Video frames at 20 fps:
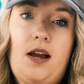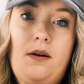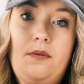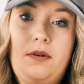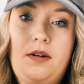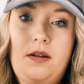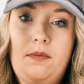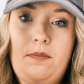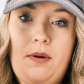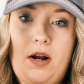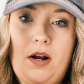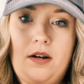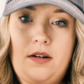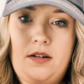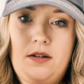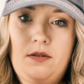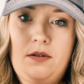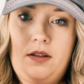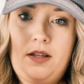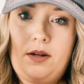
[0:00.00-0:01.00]
I would compare it
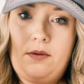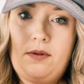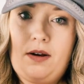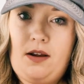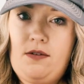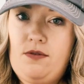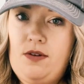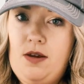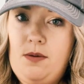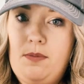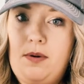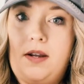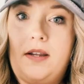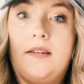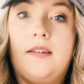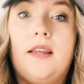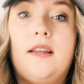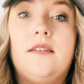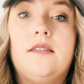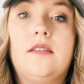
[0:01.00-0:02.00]
to a Liquid IV, but it
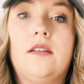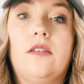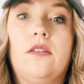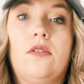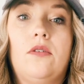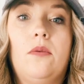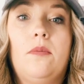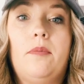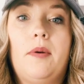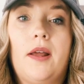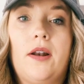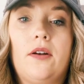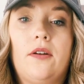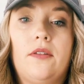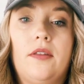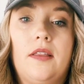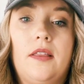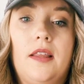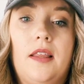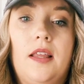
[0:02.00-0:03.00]
tastes a little better
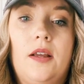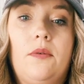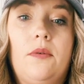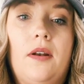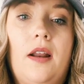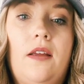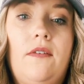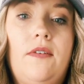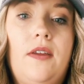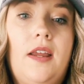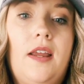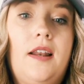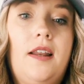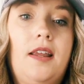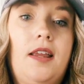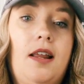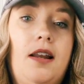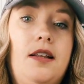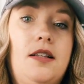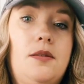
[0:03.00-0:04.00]
than the Liquid IV. And
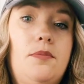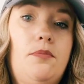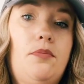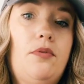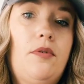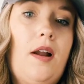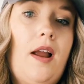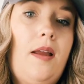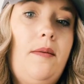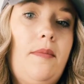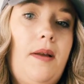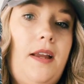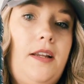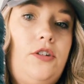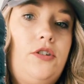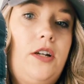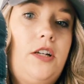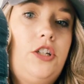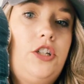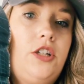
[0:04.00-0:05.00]
again, it's Prime
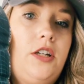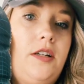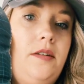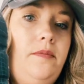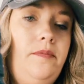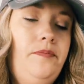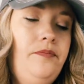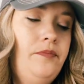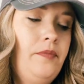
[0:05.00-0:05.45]
Hydration.